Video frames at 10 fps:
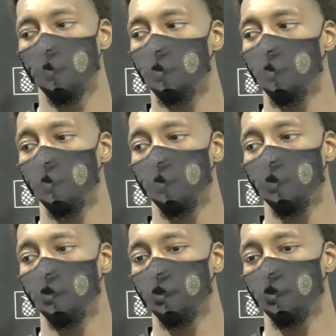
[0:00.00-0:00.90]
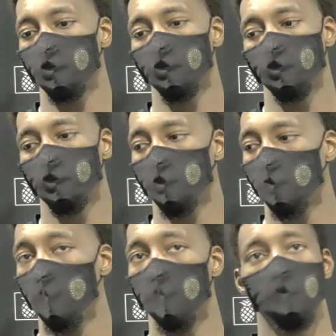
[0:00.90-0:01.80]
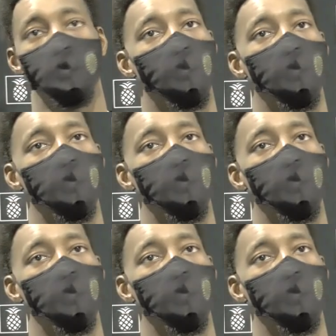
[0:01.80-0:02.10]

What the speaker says: Man, got a